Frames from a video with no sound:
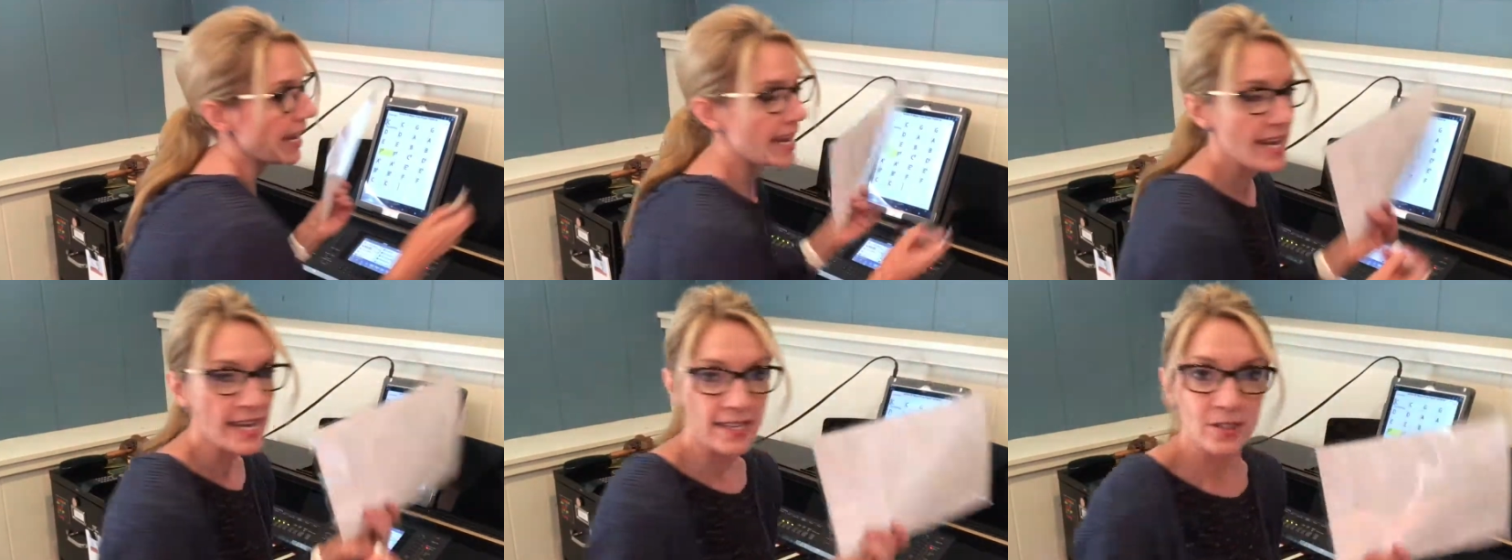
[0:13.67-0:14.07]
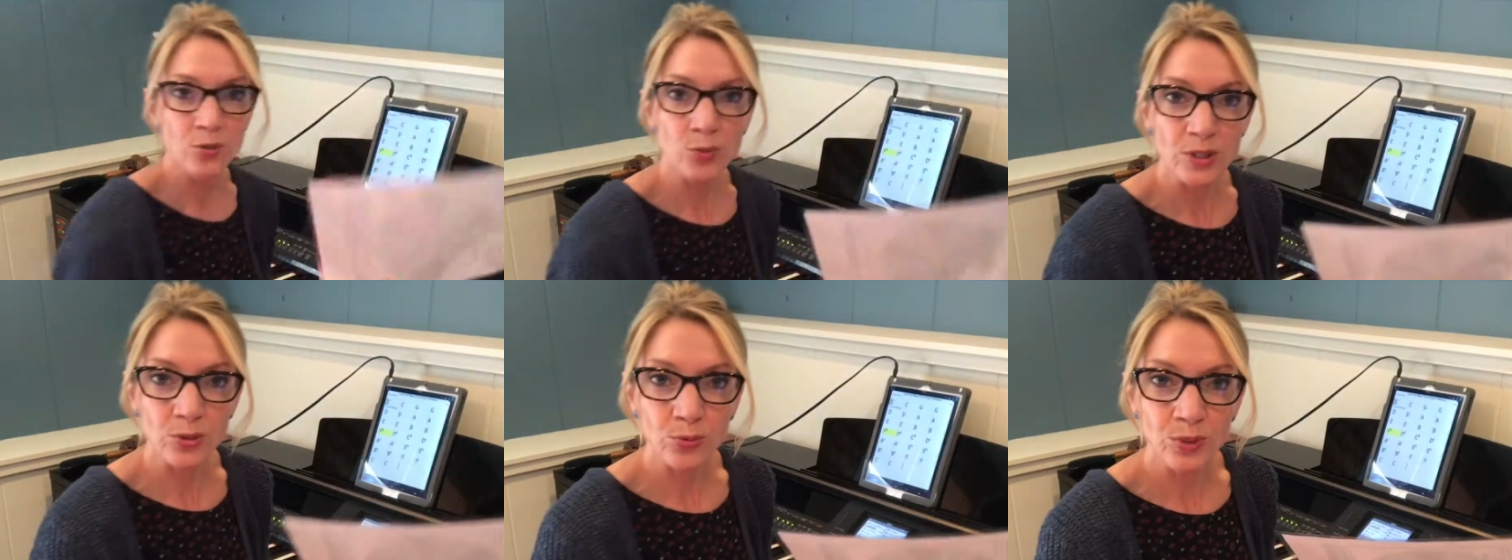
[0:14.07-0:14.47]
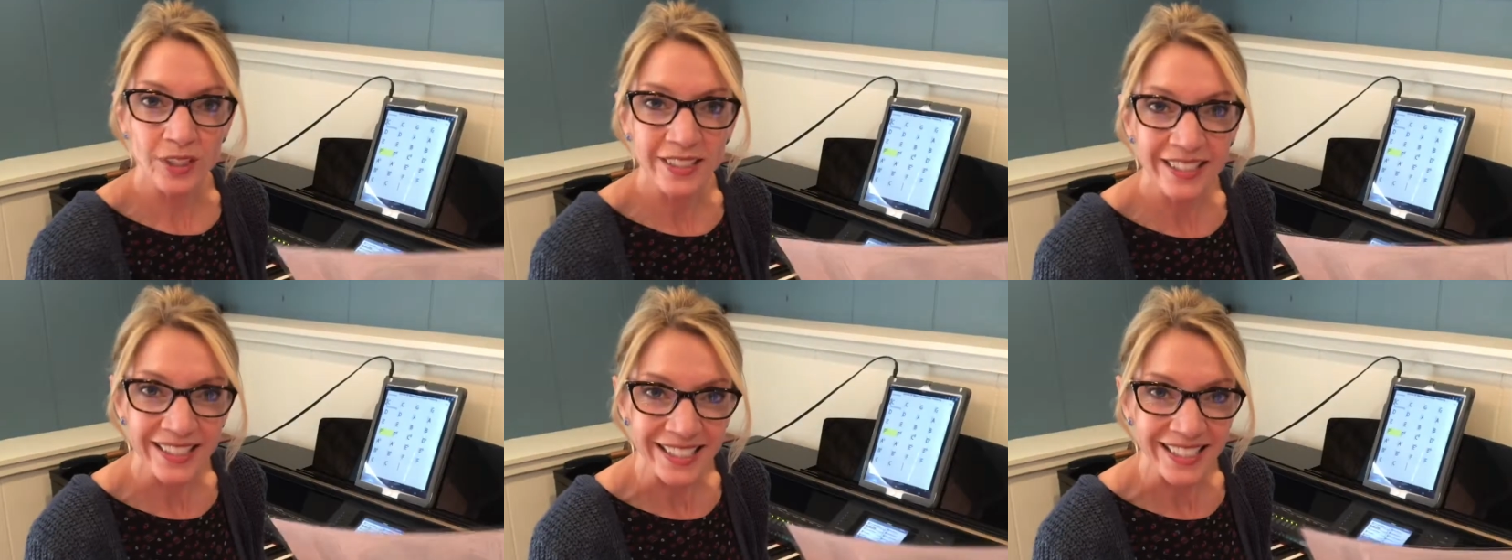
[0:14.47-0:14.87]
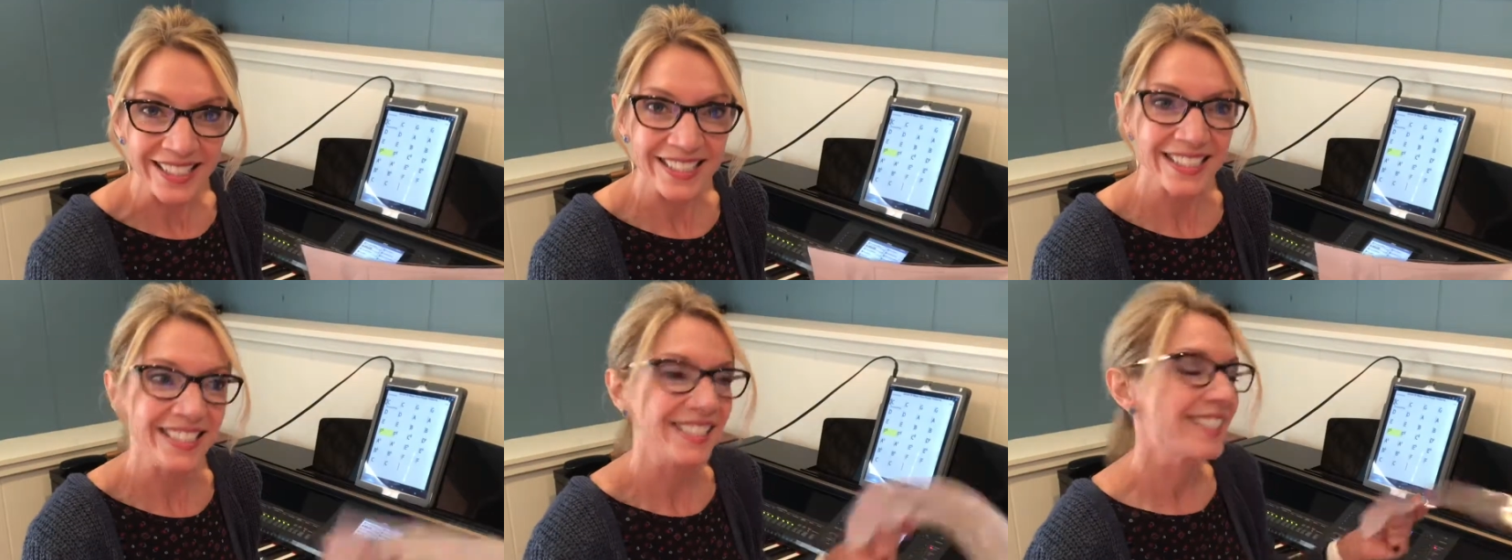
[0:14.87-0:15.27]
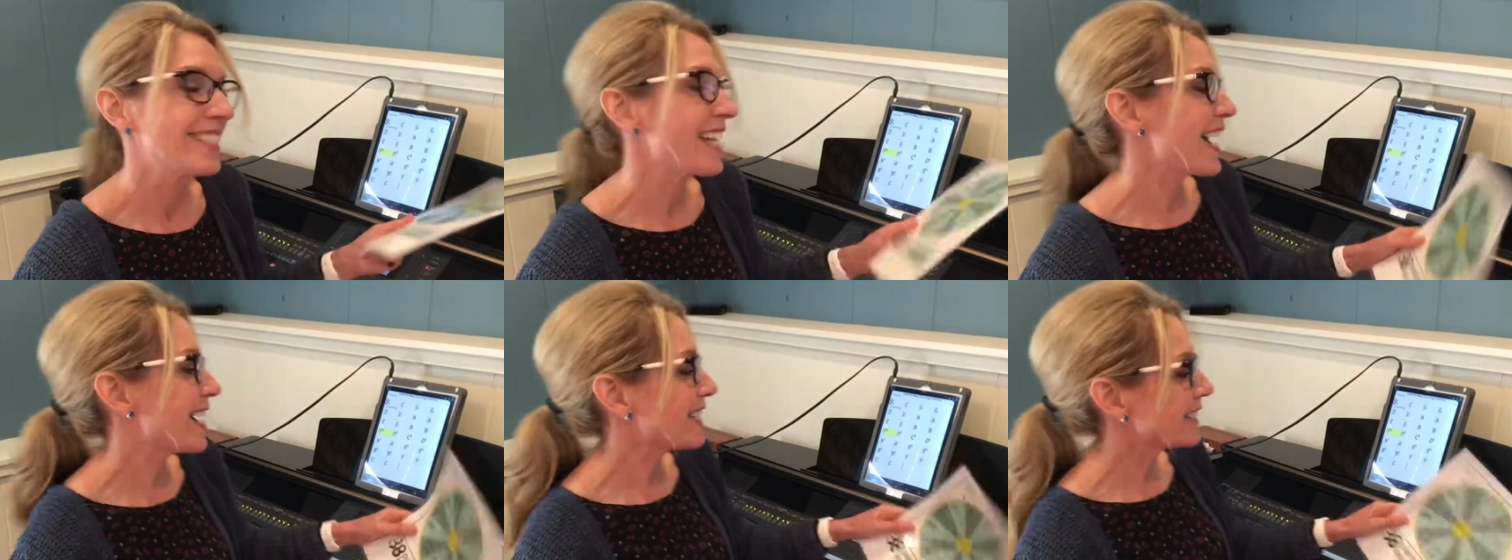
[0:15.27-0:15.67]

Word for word: And what's really neat is